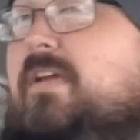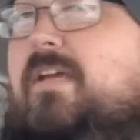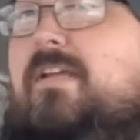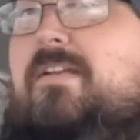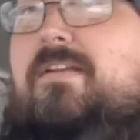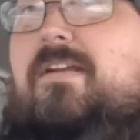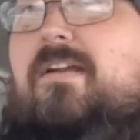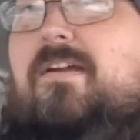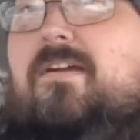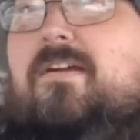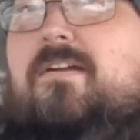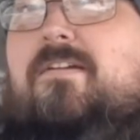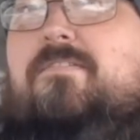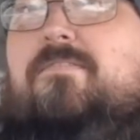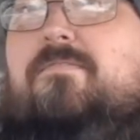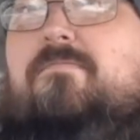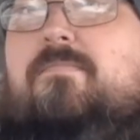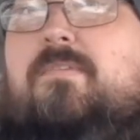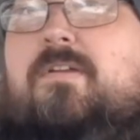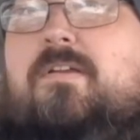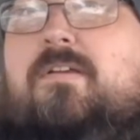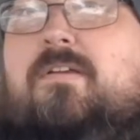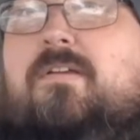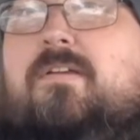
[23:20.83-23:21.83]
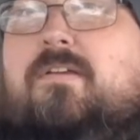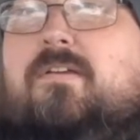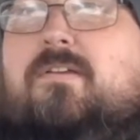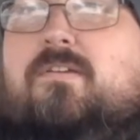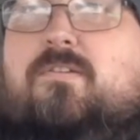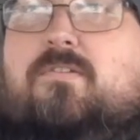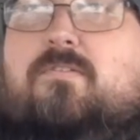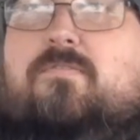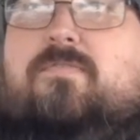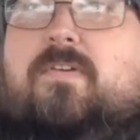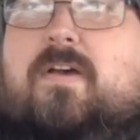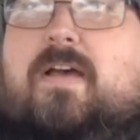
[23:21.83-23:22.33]
get there and
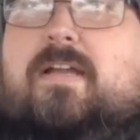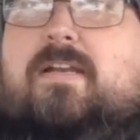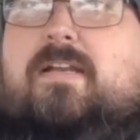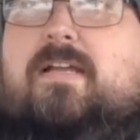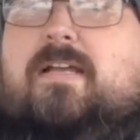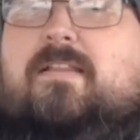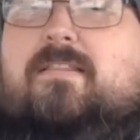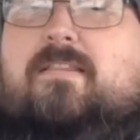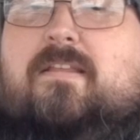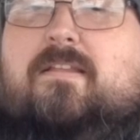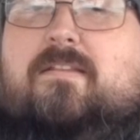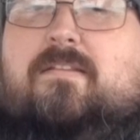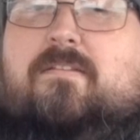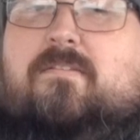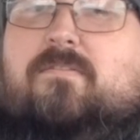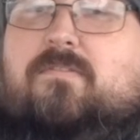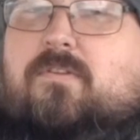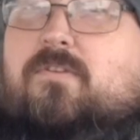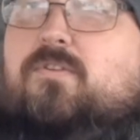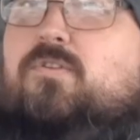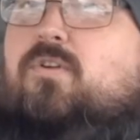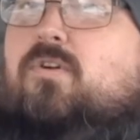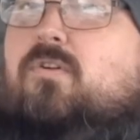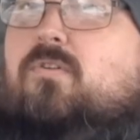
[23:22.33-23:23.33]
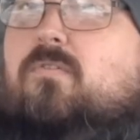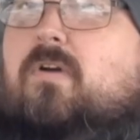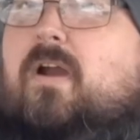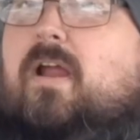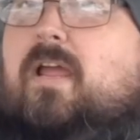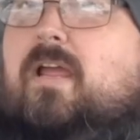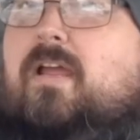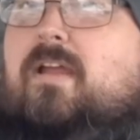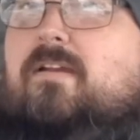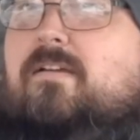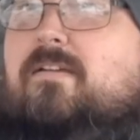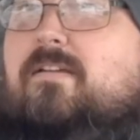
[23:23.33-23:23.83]
you find out that the
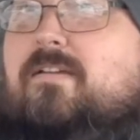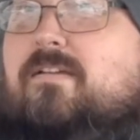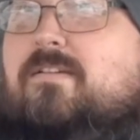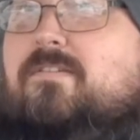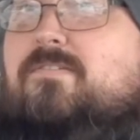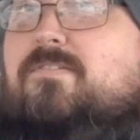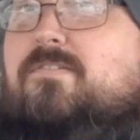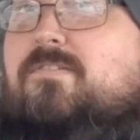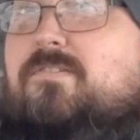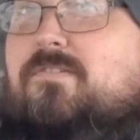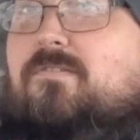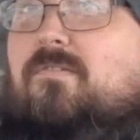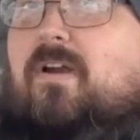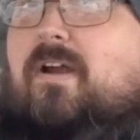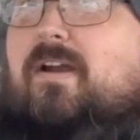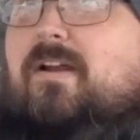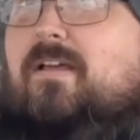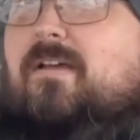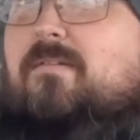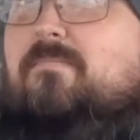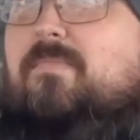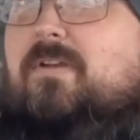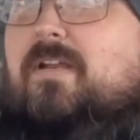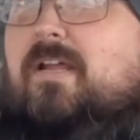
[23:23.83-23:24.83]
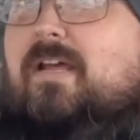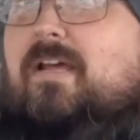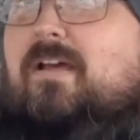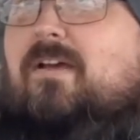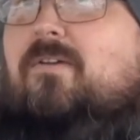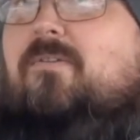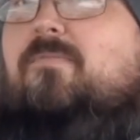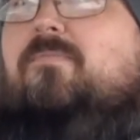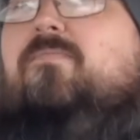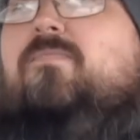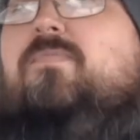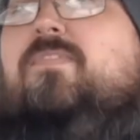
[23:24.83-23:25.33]
terrain is straight up and
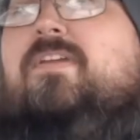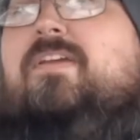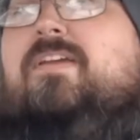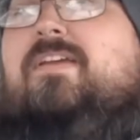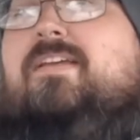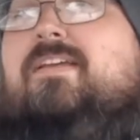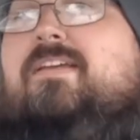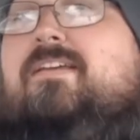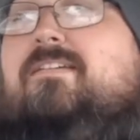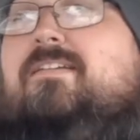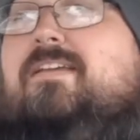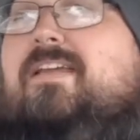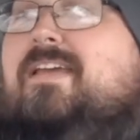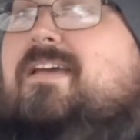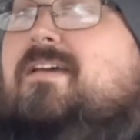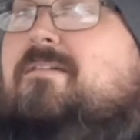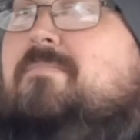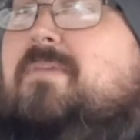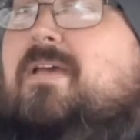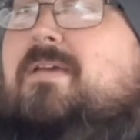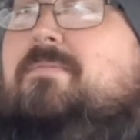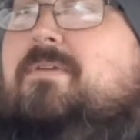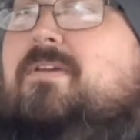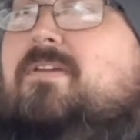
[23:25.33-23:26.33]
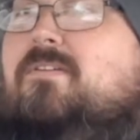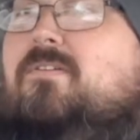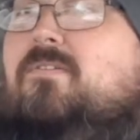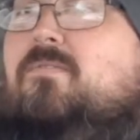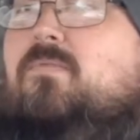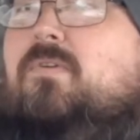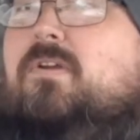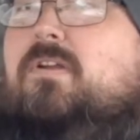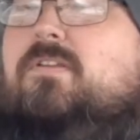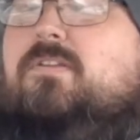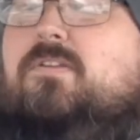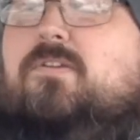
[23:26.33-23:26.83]
down. Yeah, maybe you don't
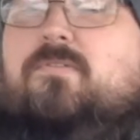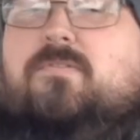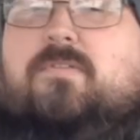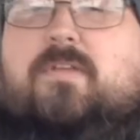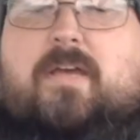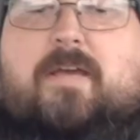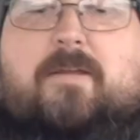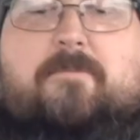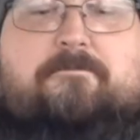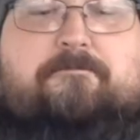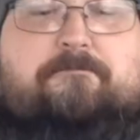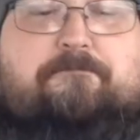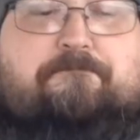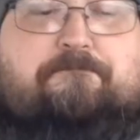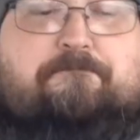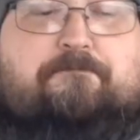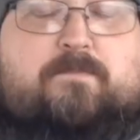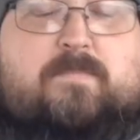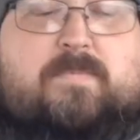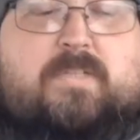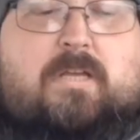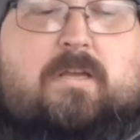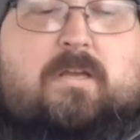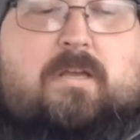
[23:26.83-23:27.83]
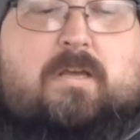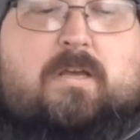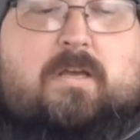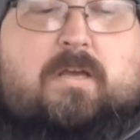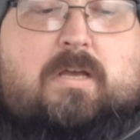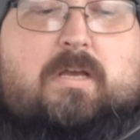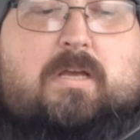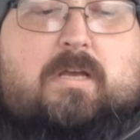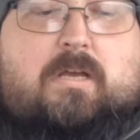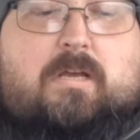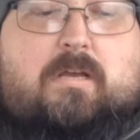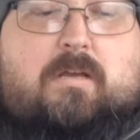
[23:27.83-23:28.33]
want to do that.
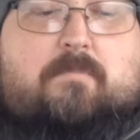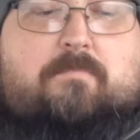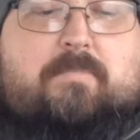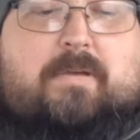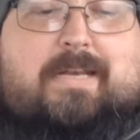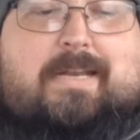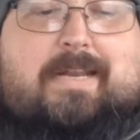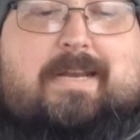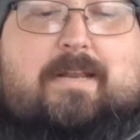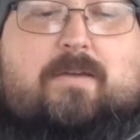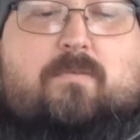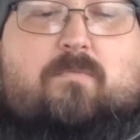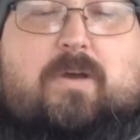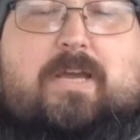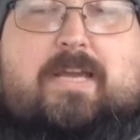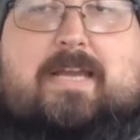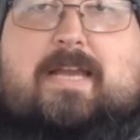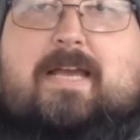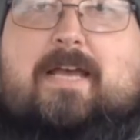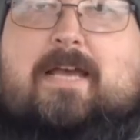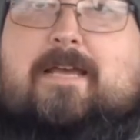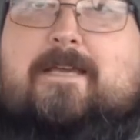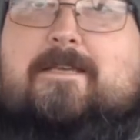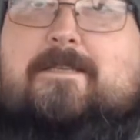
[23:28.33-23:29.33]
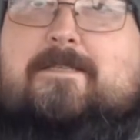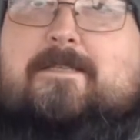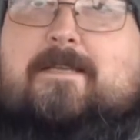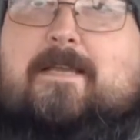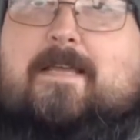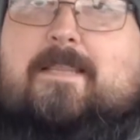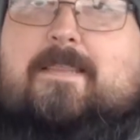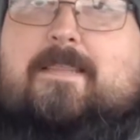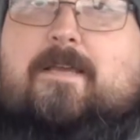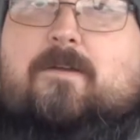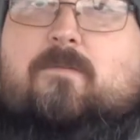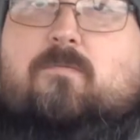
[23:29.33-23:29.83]
But anyway, guys,
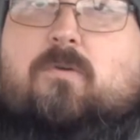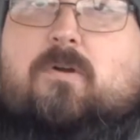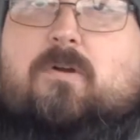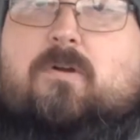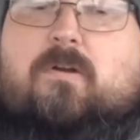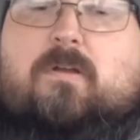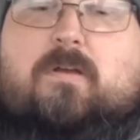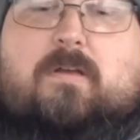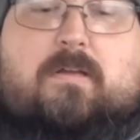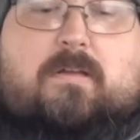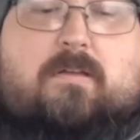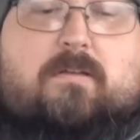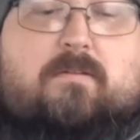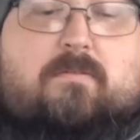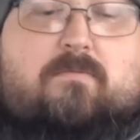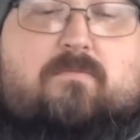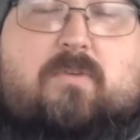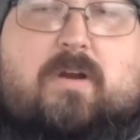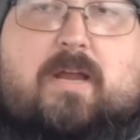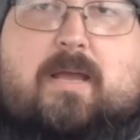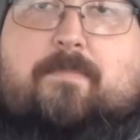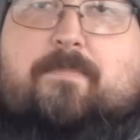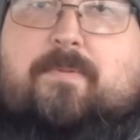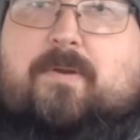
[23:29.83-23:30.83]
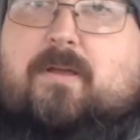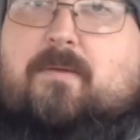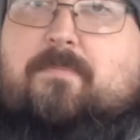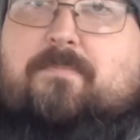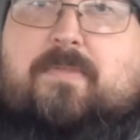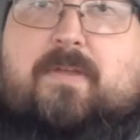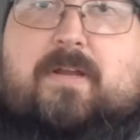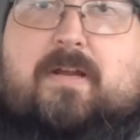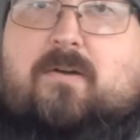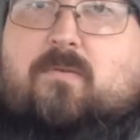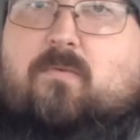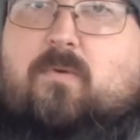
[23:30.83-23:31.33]
I think we're going to wrap it up
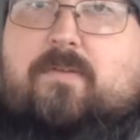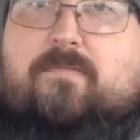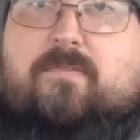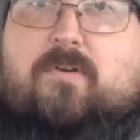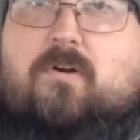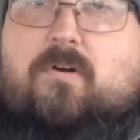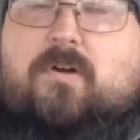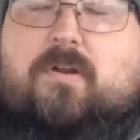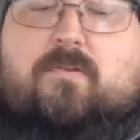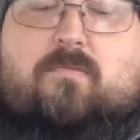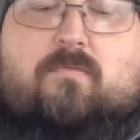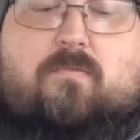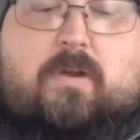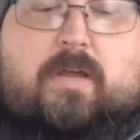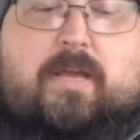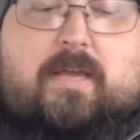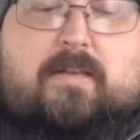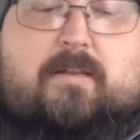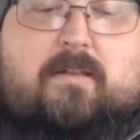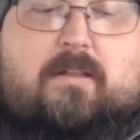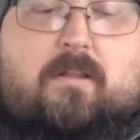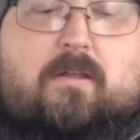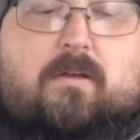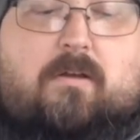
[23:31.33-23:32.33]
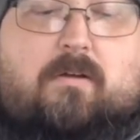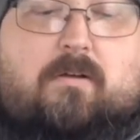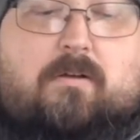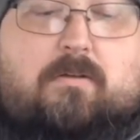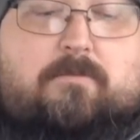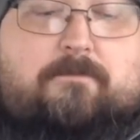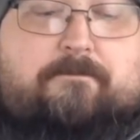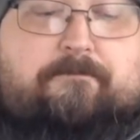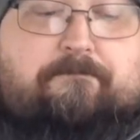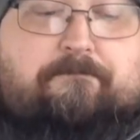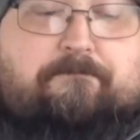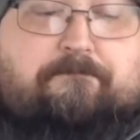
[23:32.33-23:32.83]
there. We've already ran
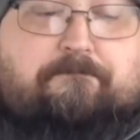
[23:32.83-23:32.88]
long.